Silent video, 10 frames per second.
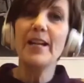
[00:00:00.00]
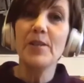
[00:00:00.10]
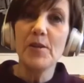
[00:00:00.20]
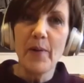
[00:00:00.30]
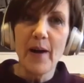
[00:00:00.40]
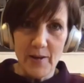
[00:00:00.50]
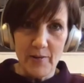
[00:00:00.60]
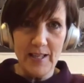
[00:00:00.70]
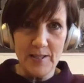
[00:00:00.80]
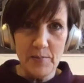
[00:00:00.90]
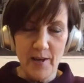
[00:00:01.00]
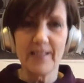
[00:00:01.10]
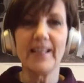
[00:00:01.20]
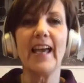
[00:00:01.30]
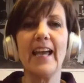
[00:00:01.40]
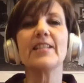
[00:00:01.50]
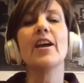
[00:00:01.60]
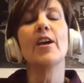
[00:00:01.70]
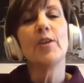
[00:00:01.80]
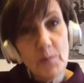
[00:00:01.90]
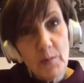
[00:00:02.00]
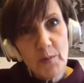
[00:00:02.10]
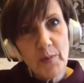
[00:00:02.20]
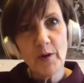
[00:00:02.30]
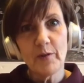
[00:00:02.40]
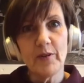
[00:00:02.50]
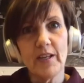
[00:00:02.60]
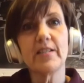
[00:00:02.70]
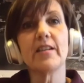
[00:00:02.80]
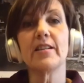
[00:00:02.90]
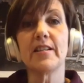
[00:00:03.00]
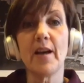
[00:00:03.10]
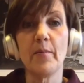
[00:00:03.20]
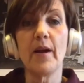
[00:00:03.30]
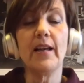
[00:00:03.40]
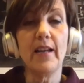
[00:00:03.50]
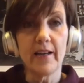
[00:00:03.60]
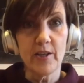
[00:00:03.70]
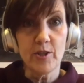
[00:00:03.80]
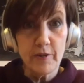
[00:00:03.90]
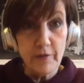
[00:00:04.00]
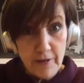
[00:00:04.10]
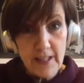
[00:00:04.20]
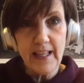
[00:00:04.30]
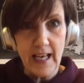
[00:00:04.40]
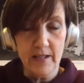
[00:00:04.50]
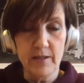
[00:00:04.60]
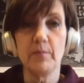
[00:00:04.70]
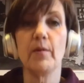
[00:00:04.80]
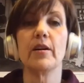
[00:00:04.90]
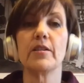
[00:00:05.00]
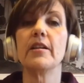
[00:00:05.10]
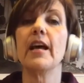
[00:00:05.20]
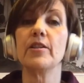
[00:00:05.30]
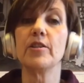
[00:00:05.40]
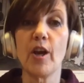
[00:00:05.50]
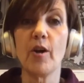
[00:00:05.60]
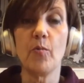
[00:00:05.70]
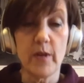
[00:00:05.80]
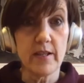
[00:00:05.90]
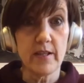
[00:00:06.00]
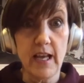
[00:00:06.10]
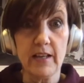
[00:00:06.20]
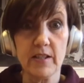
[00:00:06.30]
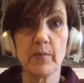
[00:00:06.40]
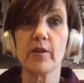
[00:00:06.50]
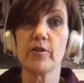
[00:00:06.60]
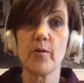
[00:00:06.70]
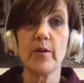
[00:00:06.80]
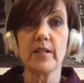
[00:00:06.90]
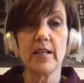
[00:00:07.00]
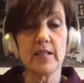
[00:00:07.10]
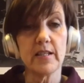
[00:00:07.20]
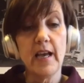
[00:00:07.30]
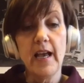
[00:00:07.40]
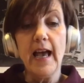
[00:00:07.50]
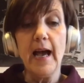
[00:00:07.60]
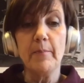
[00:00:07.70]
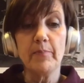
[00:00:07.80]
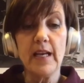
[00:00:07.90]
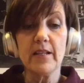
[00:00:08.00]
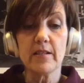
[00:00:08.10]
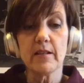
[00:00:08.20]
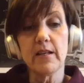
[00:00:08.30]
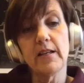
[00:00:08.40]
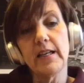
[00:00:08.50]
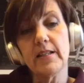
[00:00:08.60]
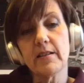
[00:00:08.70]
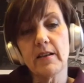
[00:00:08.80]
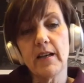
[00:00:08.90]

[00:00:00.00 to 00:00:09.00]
you buy your Aston Martin, Kate, you will be offered some luggage to fit the Aston Martin and to go with the Aston Martin. So it's